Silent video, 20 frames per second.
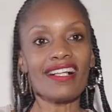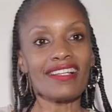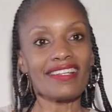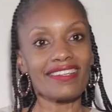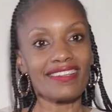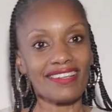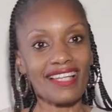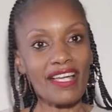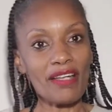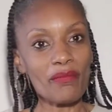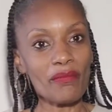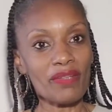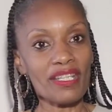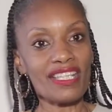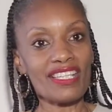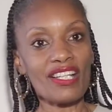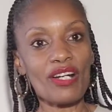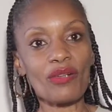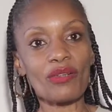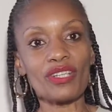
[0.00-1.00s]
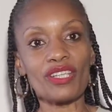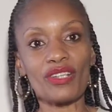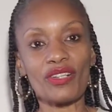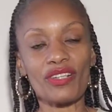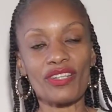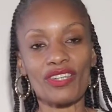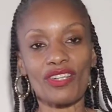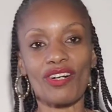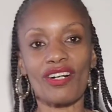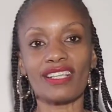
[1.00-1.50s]
Let me know your
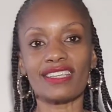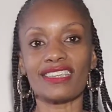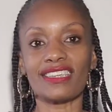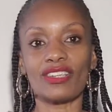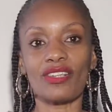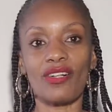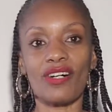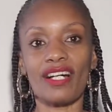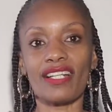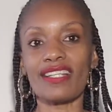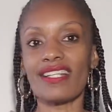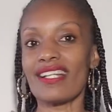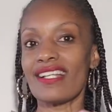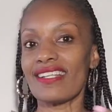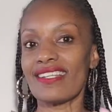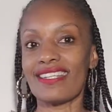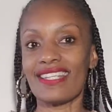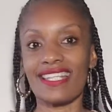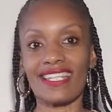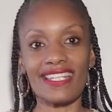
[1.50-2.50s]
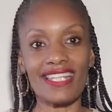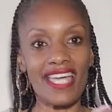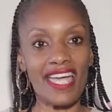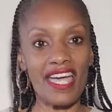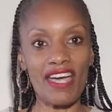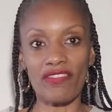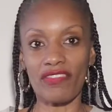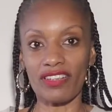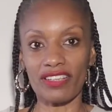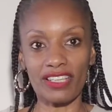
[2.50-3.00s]
thoughts on the
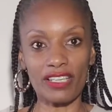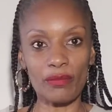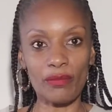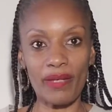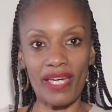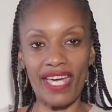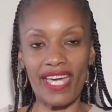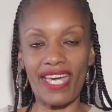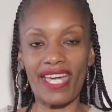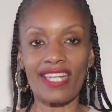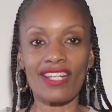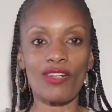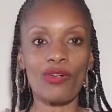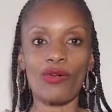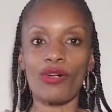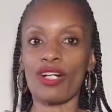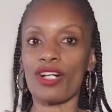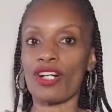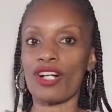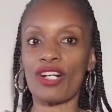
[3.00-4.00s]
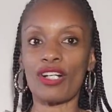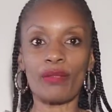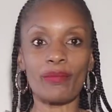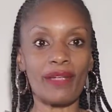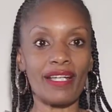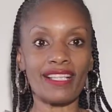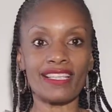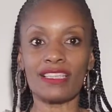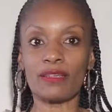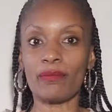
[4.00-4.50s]
Evelyne bag or
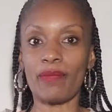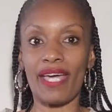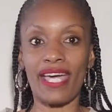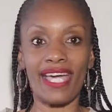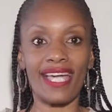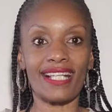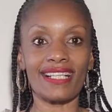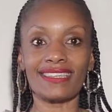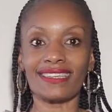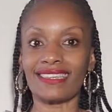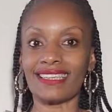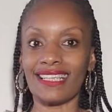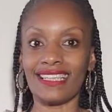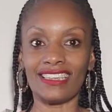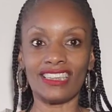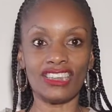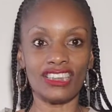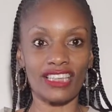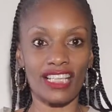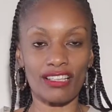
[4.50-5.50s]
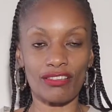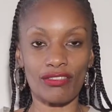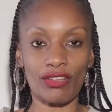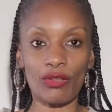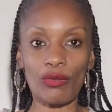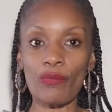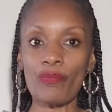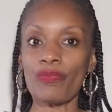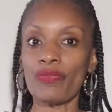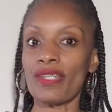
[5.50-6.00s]
Hermes bags in
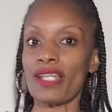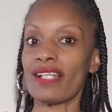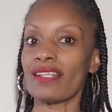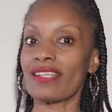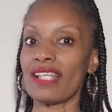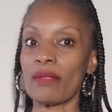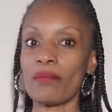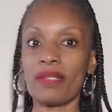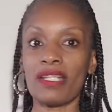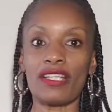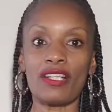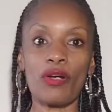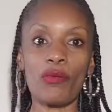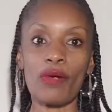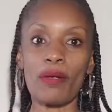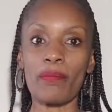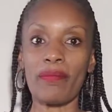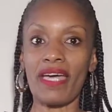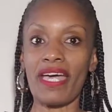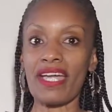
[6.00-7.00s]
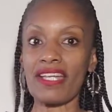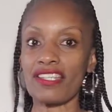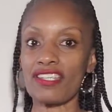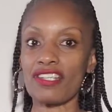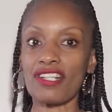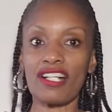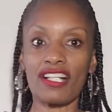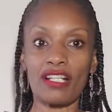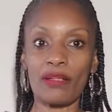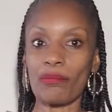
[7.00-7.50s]
general. Let me know what bag
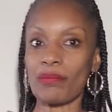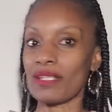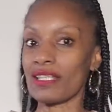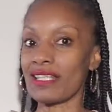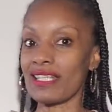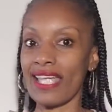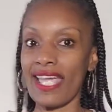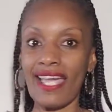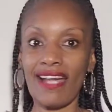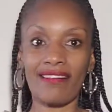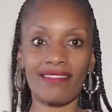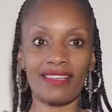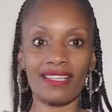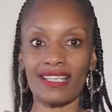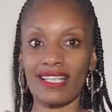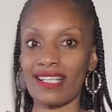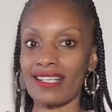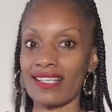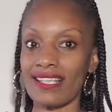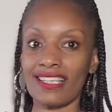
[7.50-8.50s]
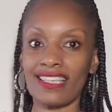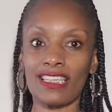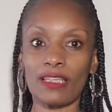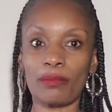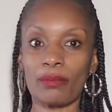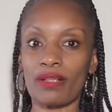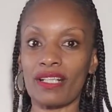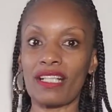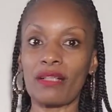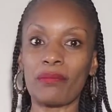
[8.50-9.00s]
you're going to be carrying this
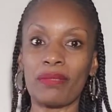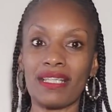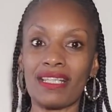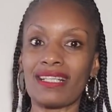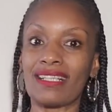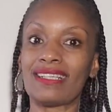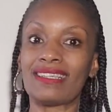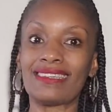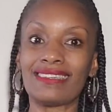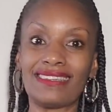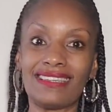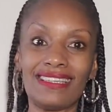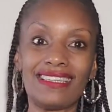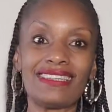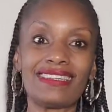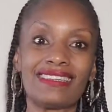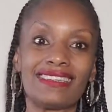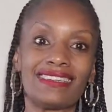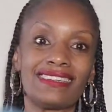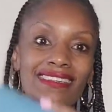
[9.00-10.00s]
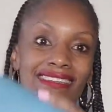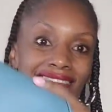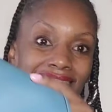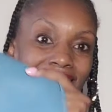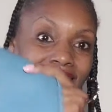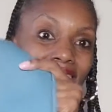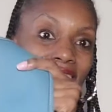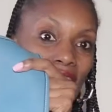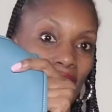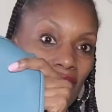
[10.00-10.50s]
spring, because this is
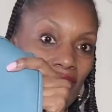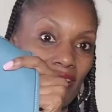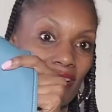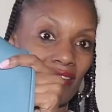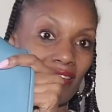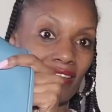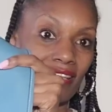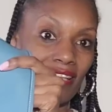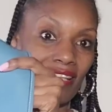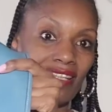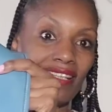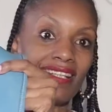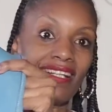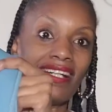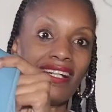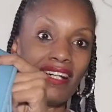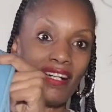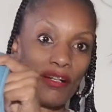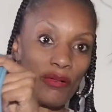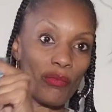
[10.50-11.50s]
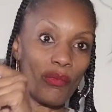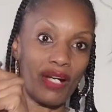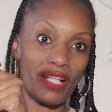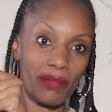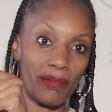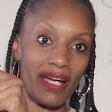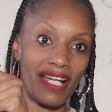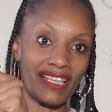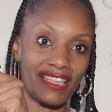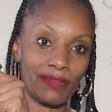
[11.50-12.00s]
definitely one
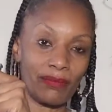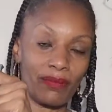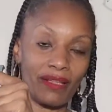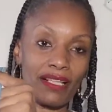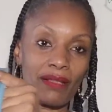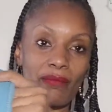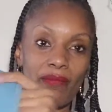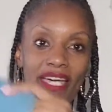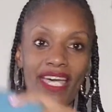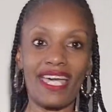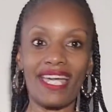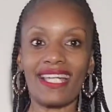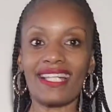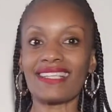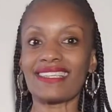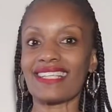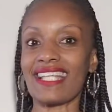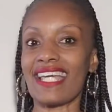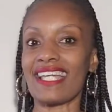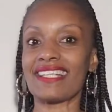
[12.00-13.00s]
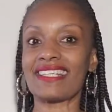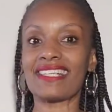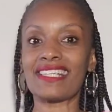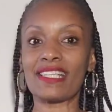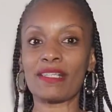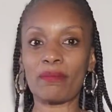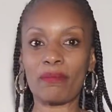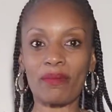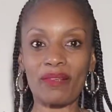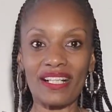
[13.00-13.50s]
of my spring bags, and
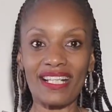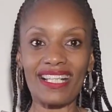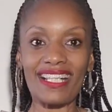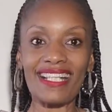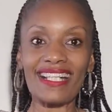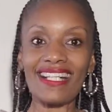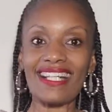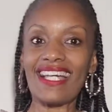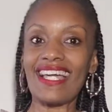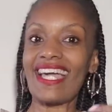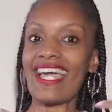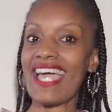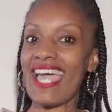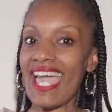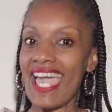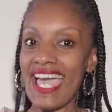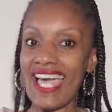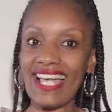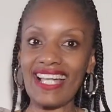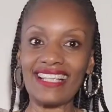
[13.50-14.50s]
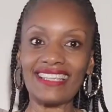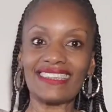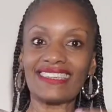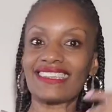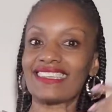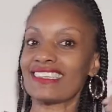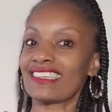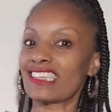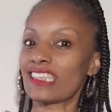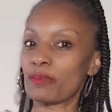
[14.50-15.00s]
spring has
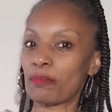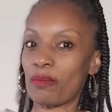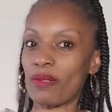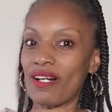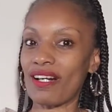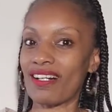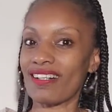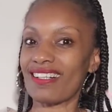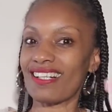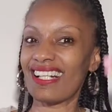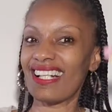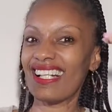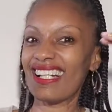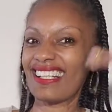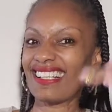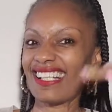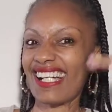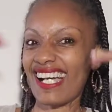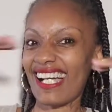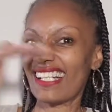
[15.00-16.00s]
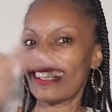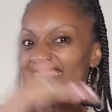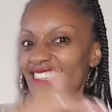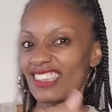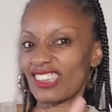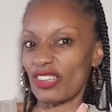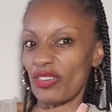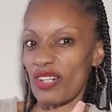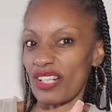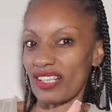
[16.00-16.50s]
sprung, kind of,
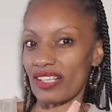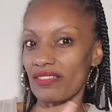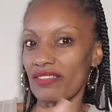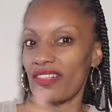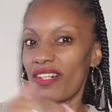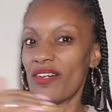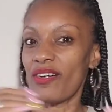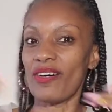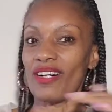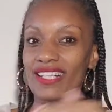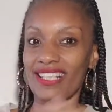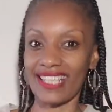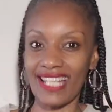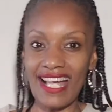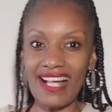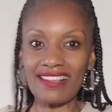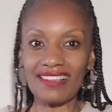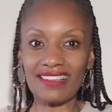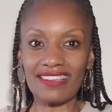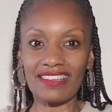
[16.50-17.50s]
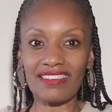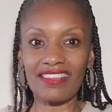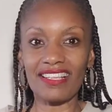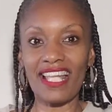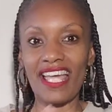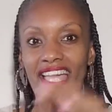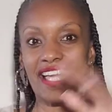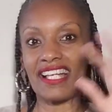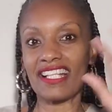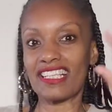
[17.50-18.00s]
sort of. On the calendar it
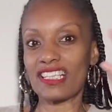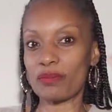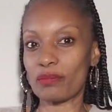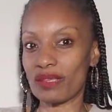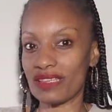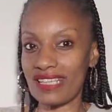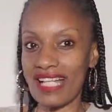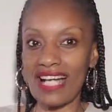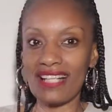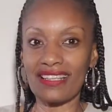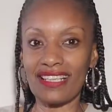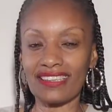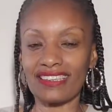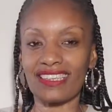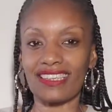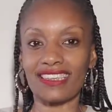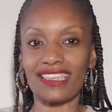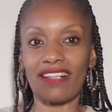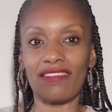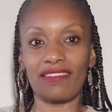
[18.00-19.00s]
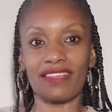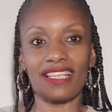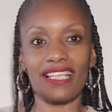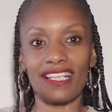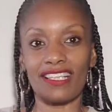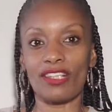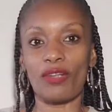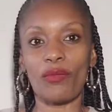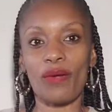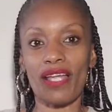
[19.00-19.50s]
has, but not necessarily
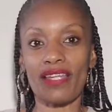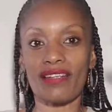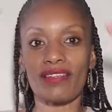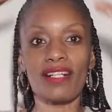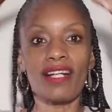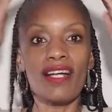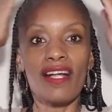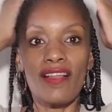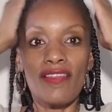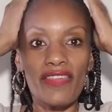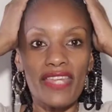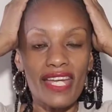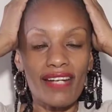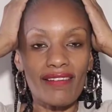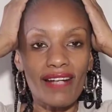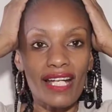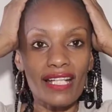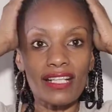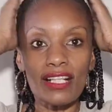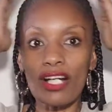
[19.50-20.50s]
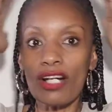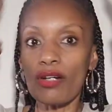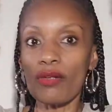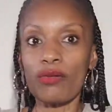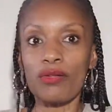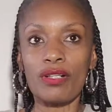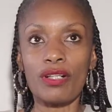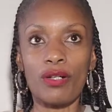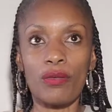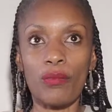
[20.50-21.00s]
in the weather. There I
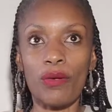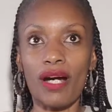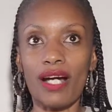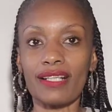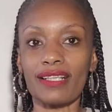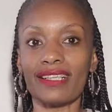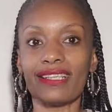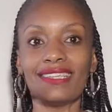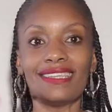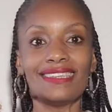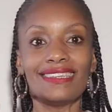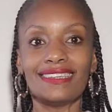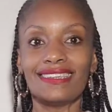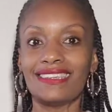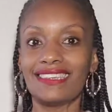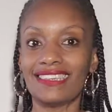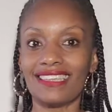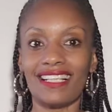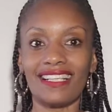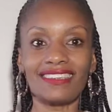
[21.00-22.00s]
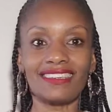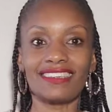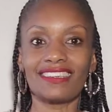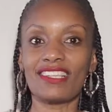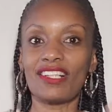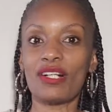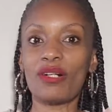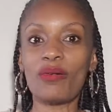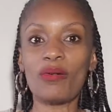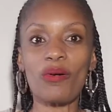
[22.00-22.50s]
go, Kawana. Just
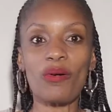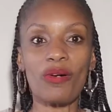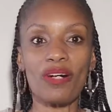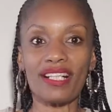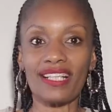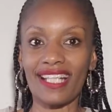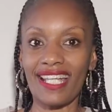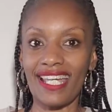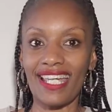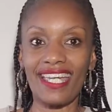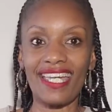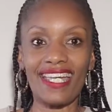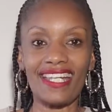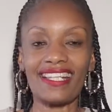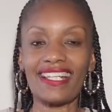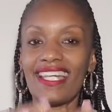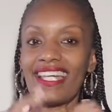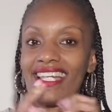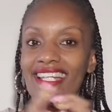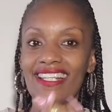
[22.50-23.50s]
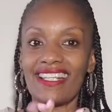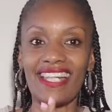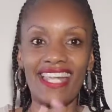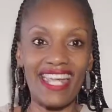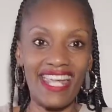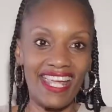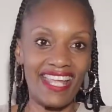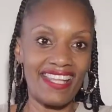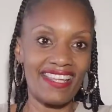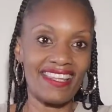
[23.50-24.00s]
go on ahead and
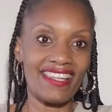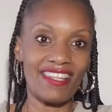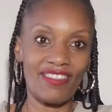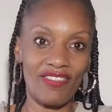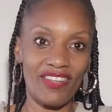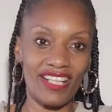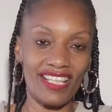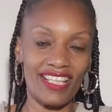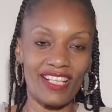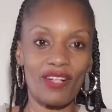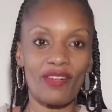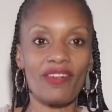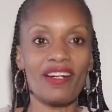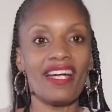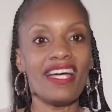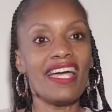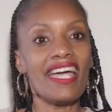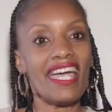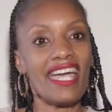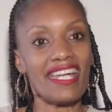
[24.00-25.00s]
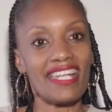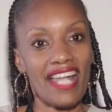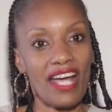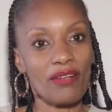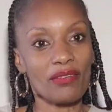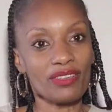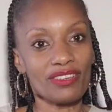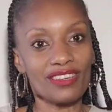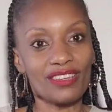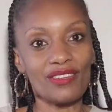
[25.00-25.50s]
end the video, and I
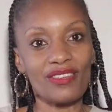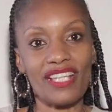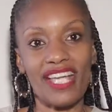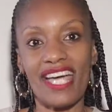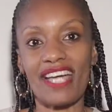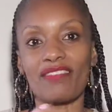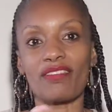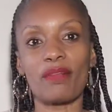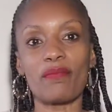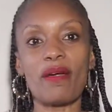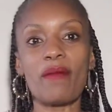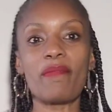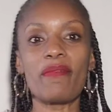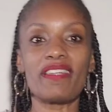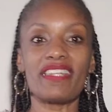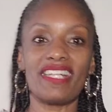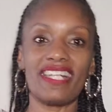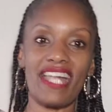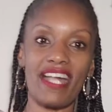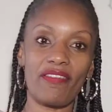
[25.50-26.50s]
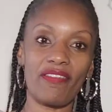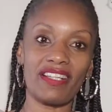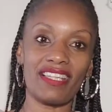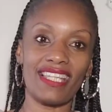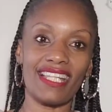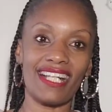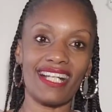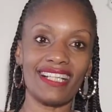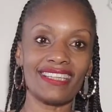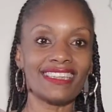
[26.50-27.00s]
will do that. Remember that
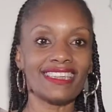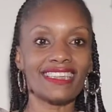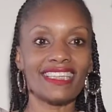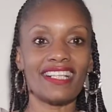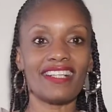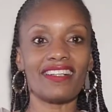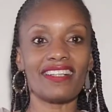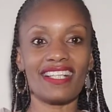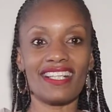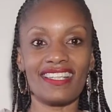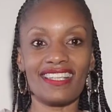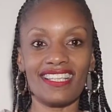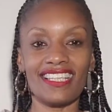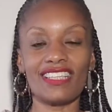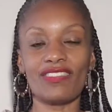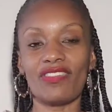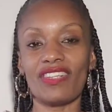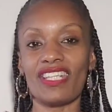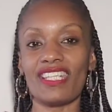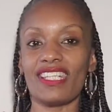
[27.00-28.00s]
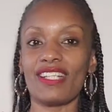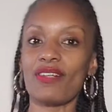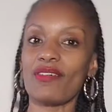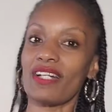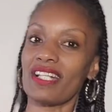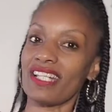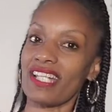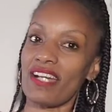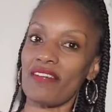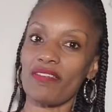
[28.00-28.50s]
everything I shared in this video
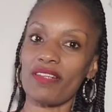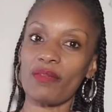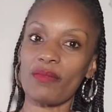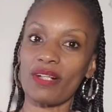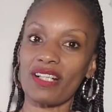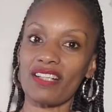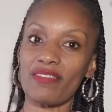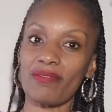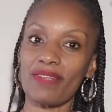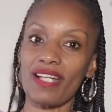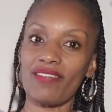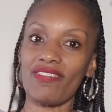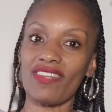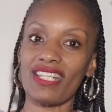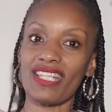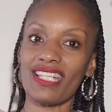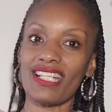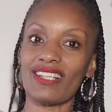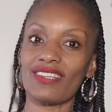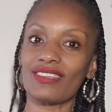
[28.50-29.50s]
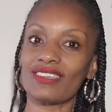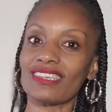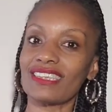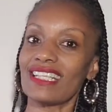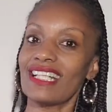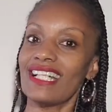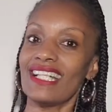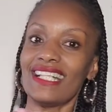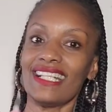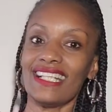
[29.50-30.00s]
and every one of my videos
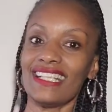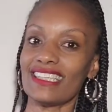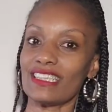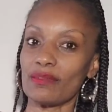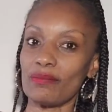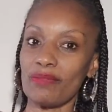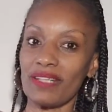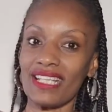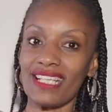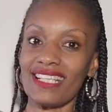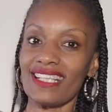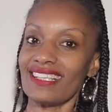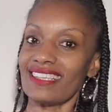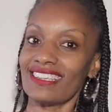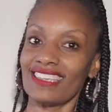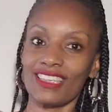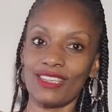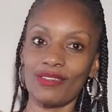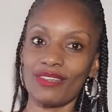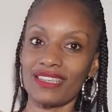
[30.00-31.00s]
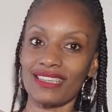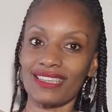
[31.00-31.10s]
is me to a